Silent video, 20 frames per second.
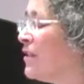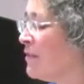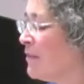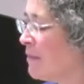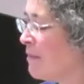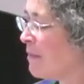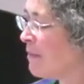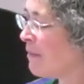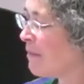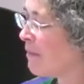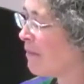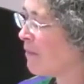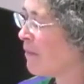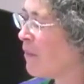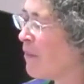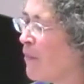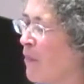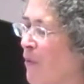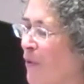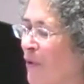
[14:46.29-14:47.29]
it
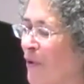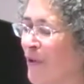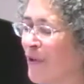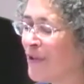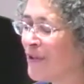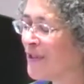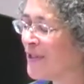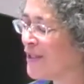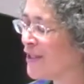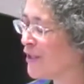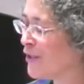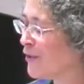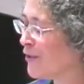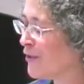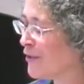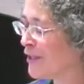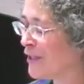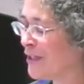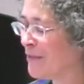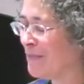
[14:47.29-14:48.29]
more
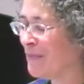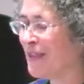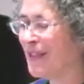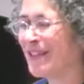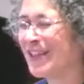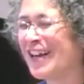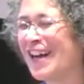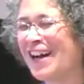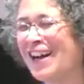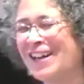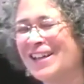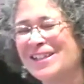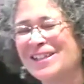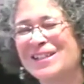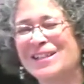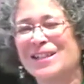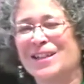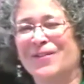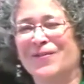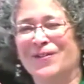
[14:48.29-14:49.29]
dearly
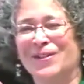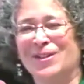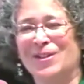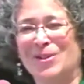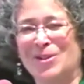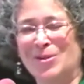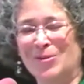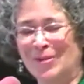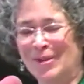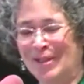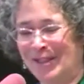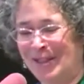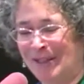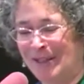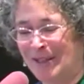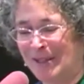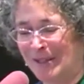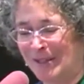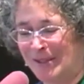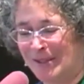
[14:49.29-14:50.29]
because of its
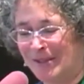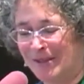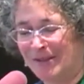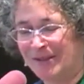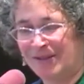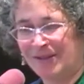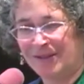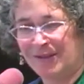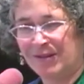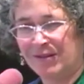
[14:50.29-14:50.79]
uniqueness.